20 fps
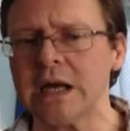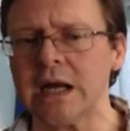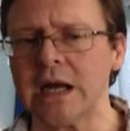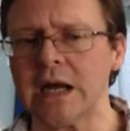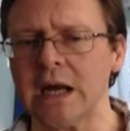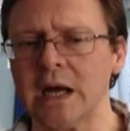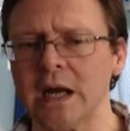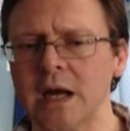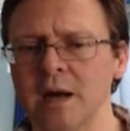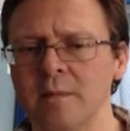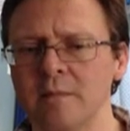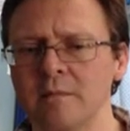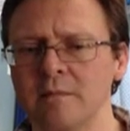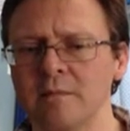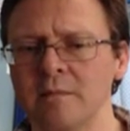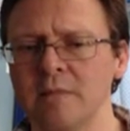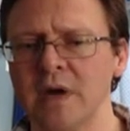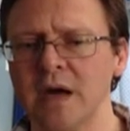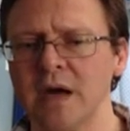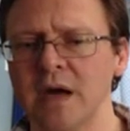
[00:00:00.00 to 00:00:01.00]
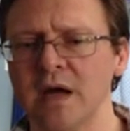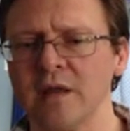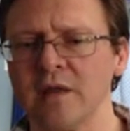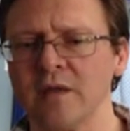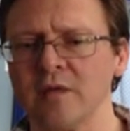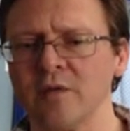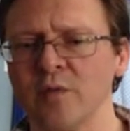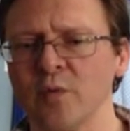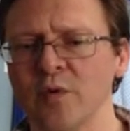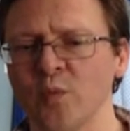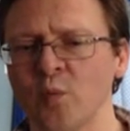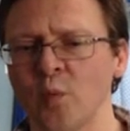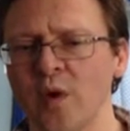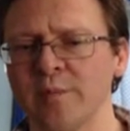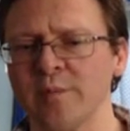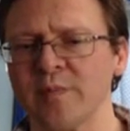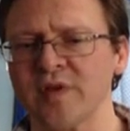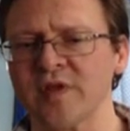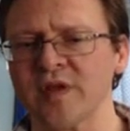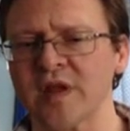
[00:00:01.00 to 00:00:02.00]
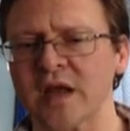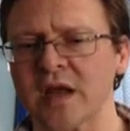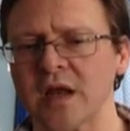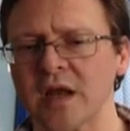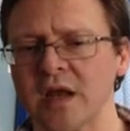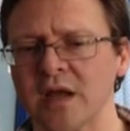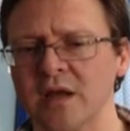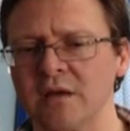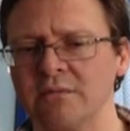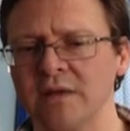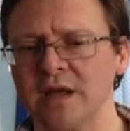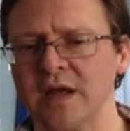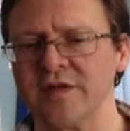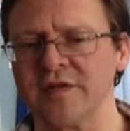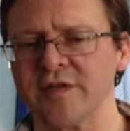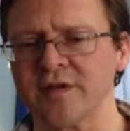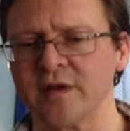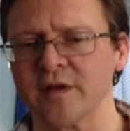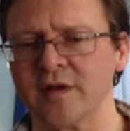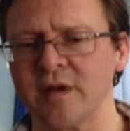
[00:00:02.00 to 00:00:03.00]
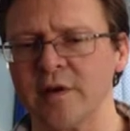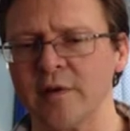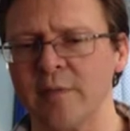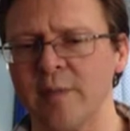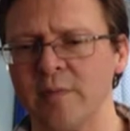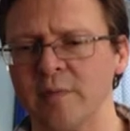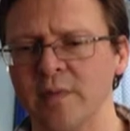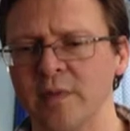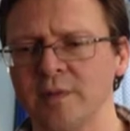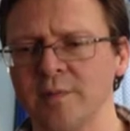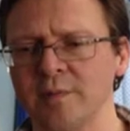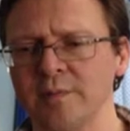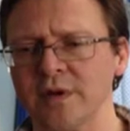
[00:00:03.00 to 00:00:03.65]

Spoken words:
There wasn't one particular incident I remember,